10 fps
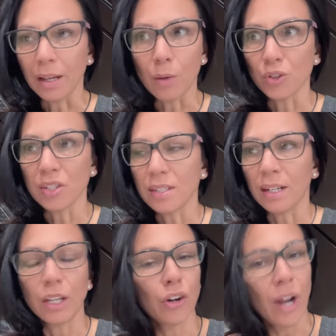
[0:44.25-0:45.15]
I was just
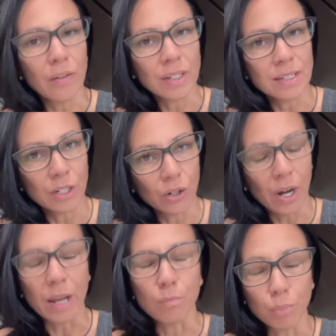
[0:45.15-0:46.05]
sitting here having dinner
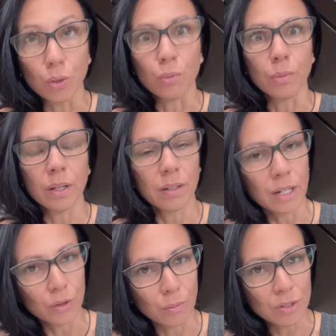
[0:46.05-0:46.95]
and boom,
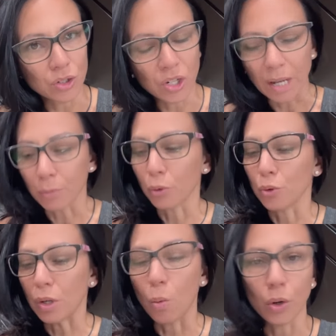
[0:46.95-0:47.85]
another message came through.
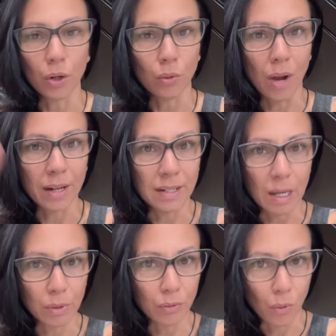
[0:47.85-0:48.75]
So I wanted to write it
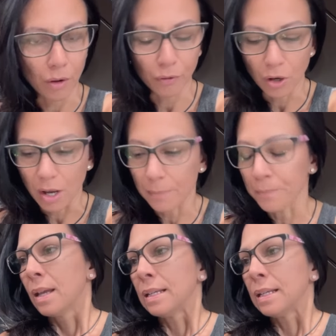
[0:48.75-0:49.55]
down before I forgot.